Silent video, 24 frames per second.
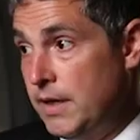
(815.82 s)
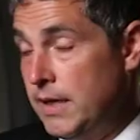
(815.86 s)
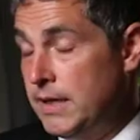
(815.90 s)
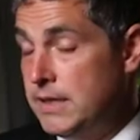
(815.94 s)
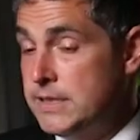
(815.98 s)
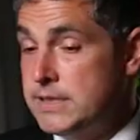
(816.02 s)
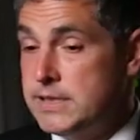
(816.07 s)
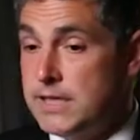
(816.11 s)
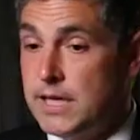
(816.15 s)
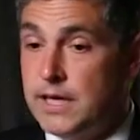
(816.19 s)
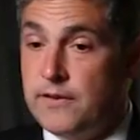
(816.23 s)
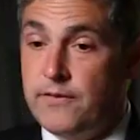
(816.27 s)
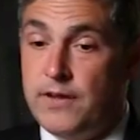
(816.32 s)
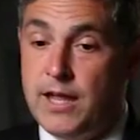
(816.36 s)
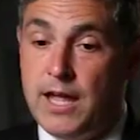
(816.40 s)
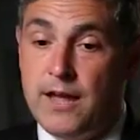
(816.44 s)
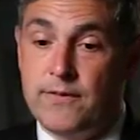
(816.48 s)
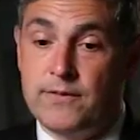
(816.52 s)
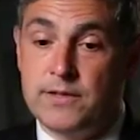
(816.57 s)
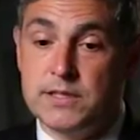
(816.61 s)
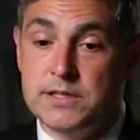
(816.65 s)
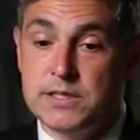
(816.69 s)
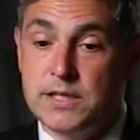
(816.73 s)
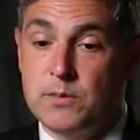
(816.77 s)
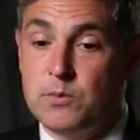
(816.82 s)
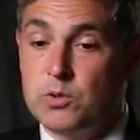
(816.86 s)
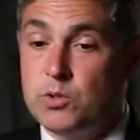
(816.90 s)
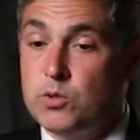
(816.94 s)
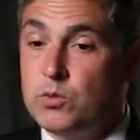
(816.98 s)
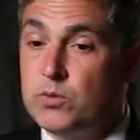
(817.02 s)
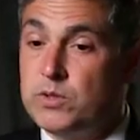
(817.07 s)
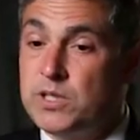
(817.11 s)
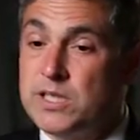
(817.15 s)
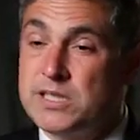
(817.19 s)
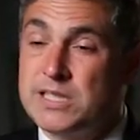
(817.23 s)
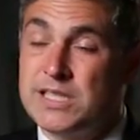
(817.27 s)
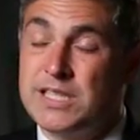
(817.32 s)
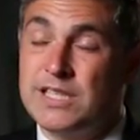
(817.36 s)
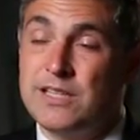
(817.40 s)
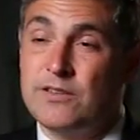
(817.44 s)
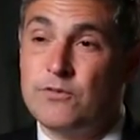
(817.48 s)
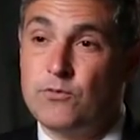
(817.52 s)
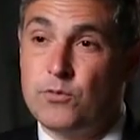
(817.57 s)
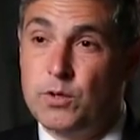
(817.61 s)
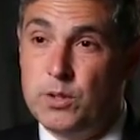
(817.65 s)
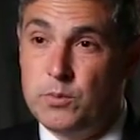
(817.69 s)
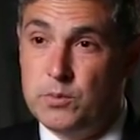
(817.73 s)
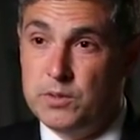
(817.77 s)
instead of having someone who does it
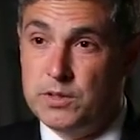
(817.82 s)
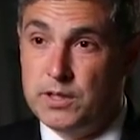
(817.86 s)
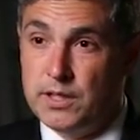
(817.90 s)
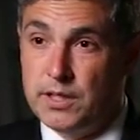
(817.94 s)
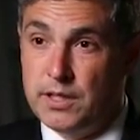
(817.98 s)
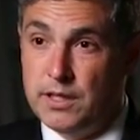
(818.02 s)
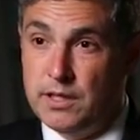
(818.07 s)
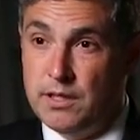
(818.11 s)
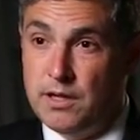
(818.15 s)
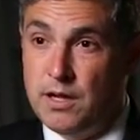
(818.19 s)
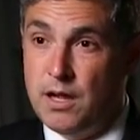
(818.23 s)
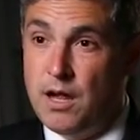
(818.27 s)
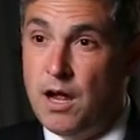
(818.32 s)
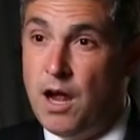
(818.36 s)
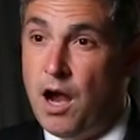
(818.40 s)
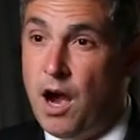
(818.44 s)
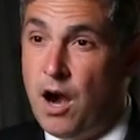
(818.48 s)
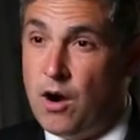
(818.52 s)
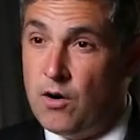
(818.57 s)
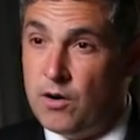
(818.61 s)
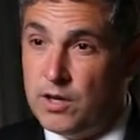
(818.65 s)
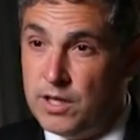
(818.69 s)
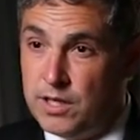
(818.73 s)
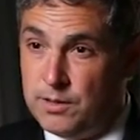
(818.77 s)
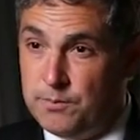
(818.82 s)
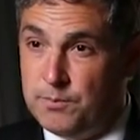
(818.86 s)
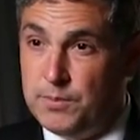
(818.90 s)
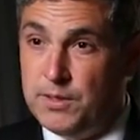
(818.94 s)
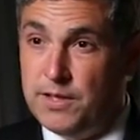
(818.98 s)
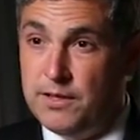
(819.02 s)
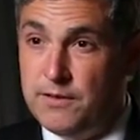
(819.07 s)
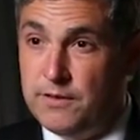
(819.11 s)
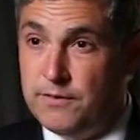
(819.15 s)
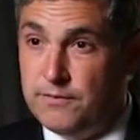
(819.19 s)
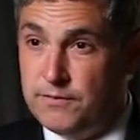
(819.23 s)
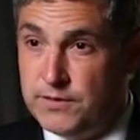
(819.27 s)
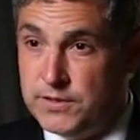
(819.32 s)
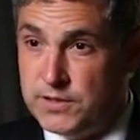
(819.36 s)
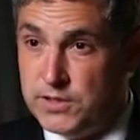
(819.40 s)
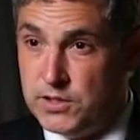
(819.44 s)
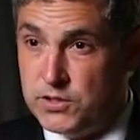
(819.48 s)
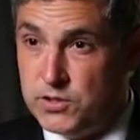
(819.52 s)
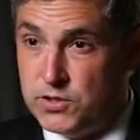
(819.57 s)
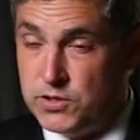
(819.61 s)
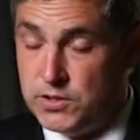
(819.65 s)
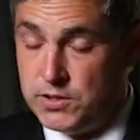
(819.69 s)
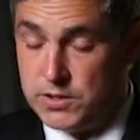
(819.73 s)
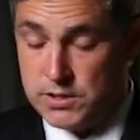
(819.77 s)
infrequently, our EP
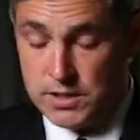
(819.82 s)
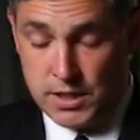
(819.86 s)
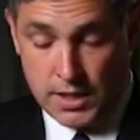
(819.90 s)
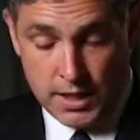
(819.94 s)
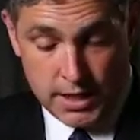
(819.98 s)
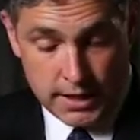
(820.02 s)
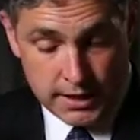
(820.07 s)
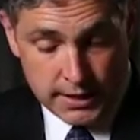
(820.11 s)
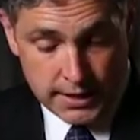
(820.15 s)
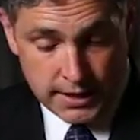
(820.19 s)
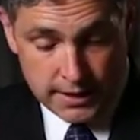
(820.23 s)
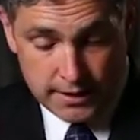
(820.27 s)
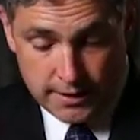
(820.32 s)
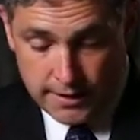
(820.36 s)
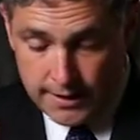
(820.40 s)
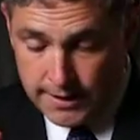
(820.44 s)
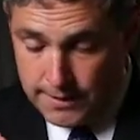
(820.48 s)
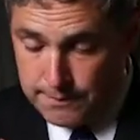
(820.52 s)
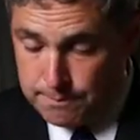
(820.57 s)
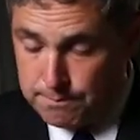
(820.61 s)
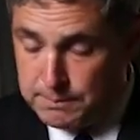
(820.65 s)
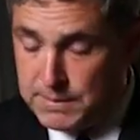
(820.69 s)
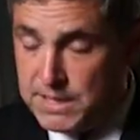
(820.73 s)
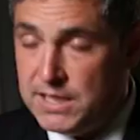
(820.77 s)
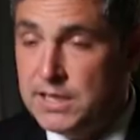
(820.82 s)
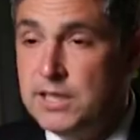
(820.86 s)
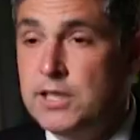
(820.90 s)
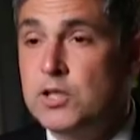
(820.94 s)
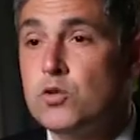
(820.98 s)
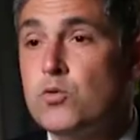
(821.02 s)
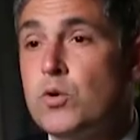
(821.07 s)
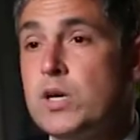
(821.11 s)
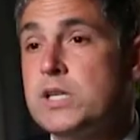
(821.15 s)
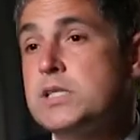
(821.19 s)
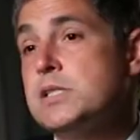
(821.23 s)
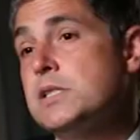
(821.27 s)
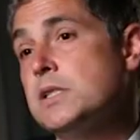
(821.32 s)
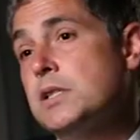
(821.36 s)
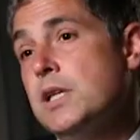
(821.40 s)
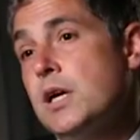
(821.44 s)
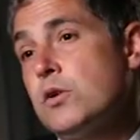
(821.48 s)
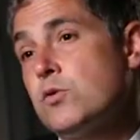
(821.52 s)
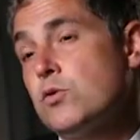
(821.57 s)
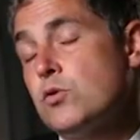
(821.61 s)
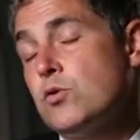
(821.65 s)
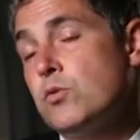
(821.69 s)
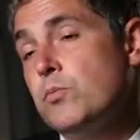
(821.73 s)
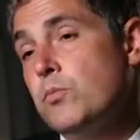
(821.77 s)
physicians can immediately address the
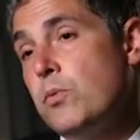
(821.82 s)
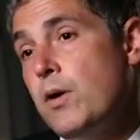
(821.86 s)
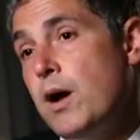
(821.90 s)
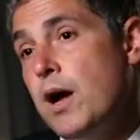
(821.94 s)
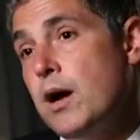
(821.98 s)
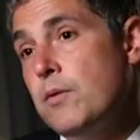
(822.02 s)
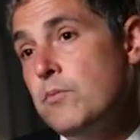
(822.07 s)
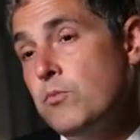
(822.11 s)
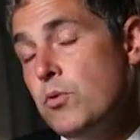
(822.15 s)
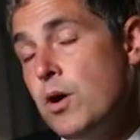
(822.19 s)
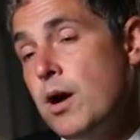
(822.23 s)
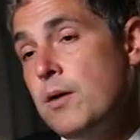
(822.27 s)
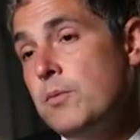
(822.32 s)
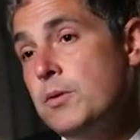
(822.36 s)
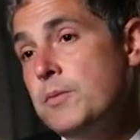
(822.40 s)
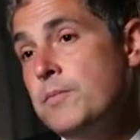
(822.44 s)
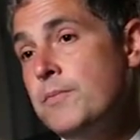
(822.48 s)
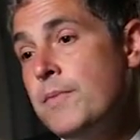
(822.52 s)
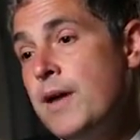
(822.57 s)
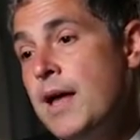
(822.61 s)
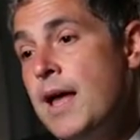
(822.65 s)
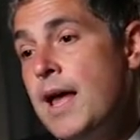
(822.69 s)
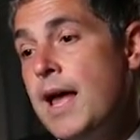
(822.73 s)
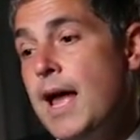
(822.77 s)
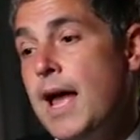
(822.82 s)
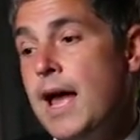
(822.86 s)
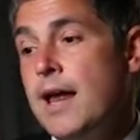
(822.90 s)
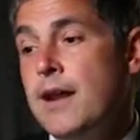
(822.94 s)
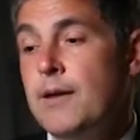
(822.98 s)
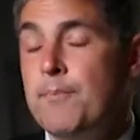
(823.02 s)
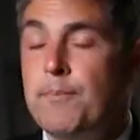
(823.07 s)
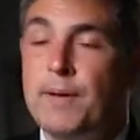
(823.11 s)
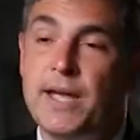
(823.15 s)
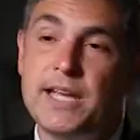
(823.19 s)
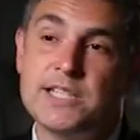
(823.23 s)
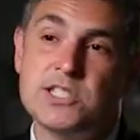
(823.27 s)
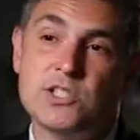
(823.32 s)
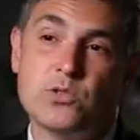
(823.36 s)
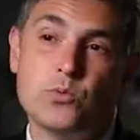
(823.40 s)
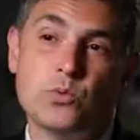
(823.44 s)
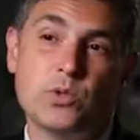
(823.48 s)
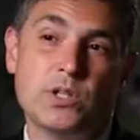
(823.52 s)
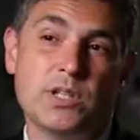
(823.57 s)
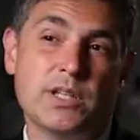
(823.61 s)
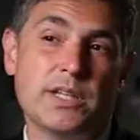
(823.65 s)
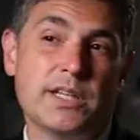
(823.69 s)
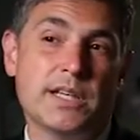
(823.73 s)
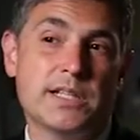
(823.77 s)
electrical problem, and a patient
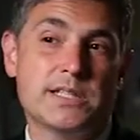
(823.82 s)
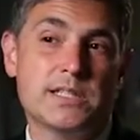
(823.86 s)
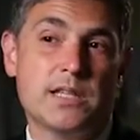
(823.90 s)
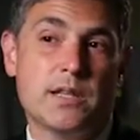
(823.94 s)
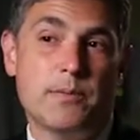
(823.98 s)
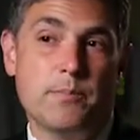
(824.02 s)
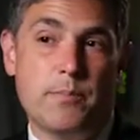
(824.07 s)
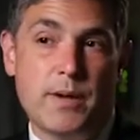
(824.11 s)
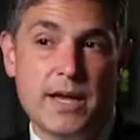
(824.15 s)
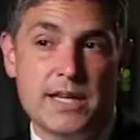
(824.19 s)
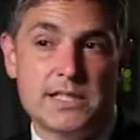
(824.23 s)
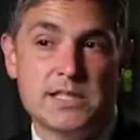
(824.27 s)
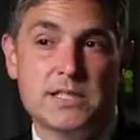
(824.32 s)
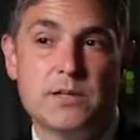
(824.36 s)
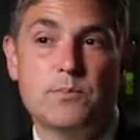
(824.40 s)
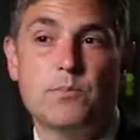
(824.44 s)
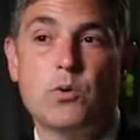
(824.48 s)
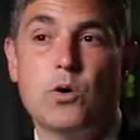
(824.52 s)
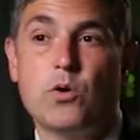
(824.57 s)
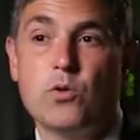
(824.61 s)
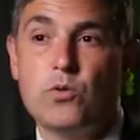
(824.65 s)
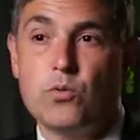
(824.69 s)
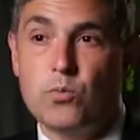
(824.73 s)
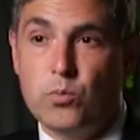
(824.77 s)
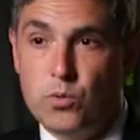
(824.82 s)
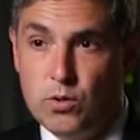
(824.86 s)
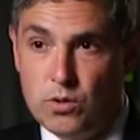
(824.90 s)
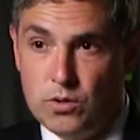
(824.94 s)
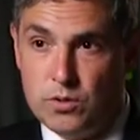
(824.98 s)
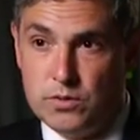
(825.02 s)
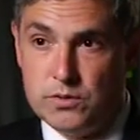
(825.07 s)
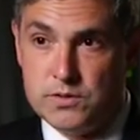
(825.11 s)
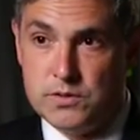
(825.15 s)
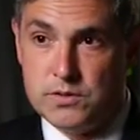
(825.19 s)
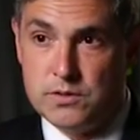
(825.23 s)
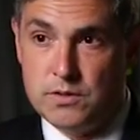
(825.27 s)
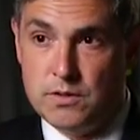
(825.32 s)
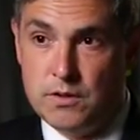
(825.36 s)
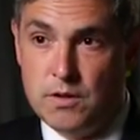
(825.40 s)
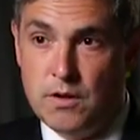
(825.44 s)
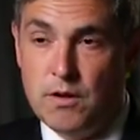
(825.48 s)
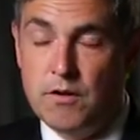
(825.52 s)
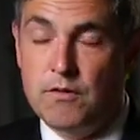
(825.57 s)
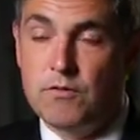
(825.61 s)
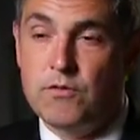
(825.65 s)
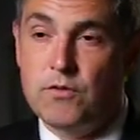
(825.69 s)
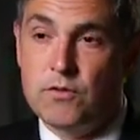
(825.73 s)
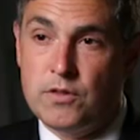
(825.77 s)
really gets the best of both worlds
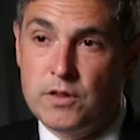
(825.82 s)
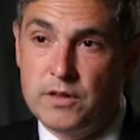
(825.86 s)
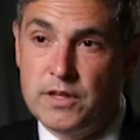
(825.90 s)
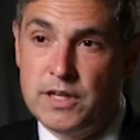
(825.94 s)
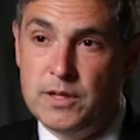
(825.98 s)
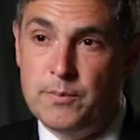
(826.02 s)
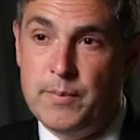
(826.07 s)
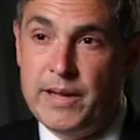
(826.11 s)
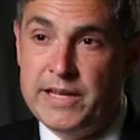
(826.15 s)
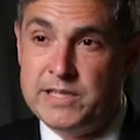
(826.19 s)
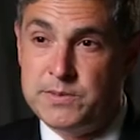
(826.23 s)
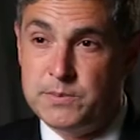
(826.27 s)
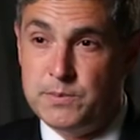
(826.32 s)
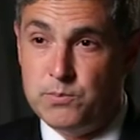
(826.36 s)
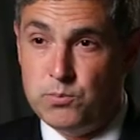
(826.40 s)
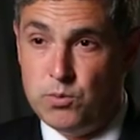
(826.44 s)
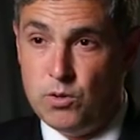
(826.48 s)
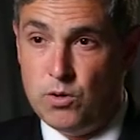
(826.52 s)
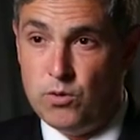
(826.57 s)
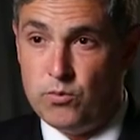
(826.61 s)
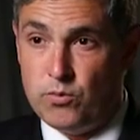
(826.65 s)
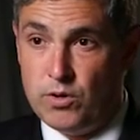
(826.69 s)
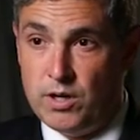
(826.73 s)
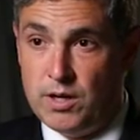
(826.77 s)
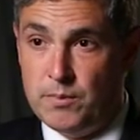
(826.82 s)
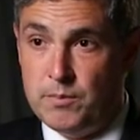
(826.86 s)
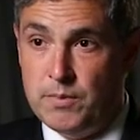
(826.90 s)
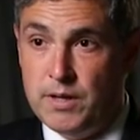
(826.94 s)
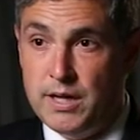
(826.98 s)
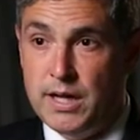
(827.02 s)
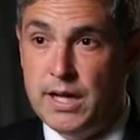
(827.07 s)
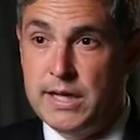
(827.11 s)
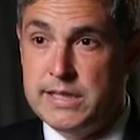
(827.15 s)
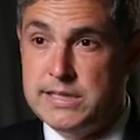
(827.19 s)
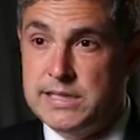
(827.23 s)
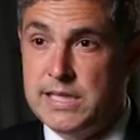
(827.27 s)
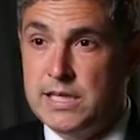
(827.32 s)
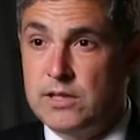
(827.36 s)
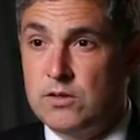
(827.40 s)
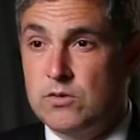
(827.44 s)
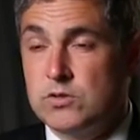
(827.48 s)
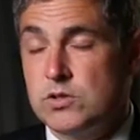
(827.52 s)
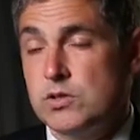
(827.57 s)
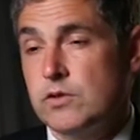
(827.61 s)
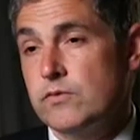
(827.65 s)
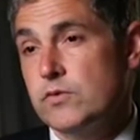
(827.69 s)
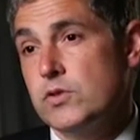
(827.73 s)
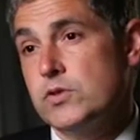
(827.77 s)
for the lead management program at St.
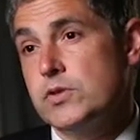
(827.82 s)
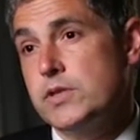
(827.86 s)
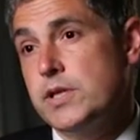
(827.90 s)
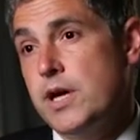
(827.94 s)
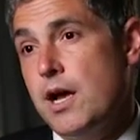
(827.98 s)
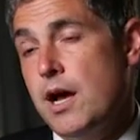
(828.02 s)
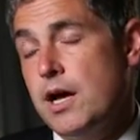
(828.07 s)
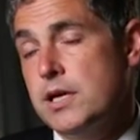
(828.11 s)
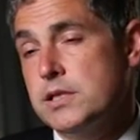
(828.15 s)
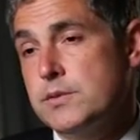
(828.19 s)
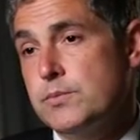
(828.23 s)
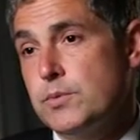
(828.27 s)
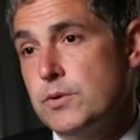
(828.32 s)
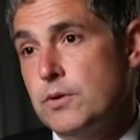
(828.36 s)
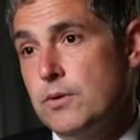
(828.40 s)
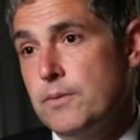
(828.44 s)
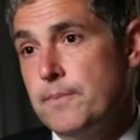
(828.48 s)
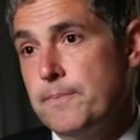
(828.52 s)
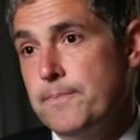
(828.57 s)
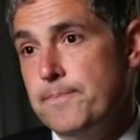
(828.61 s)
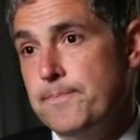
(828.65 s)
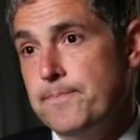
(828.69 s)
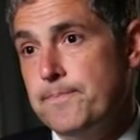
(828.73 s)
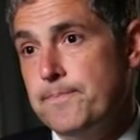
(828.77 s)
Louis University Hospital.